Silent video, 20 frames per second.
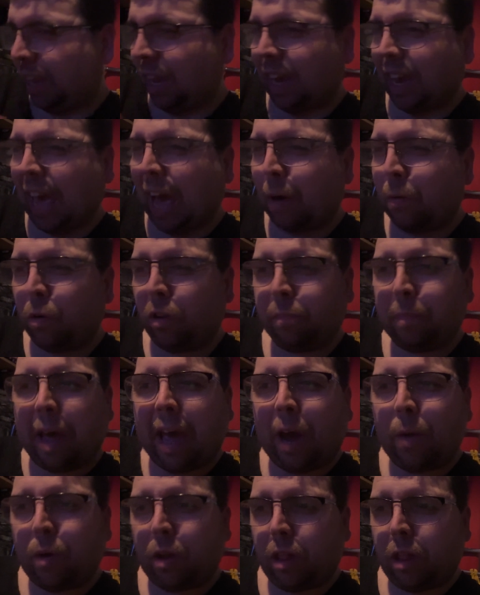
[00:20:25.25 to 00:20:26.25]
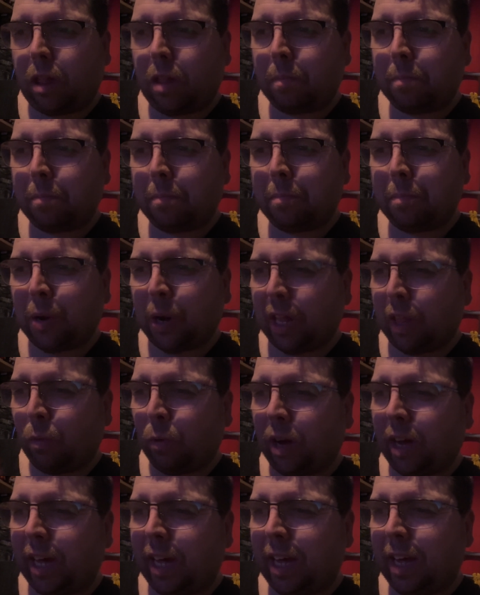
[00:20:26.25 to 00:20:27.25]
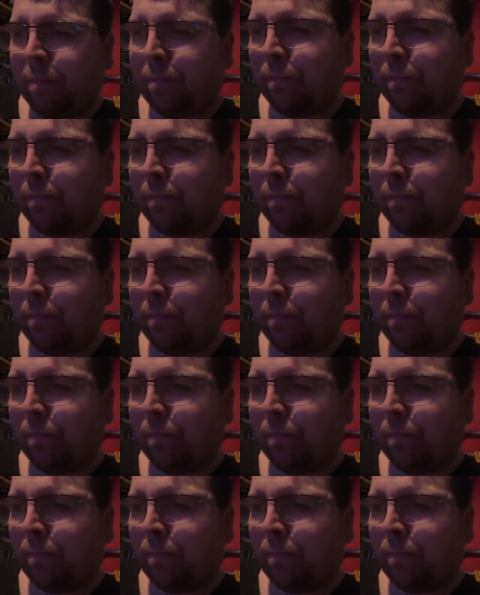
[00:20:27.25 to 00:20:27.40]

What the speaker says: Carol's parents, by the way,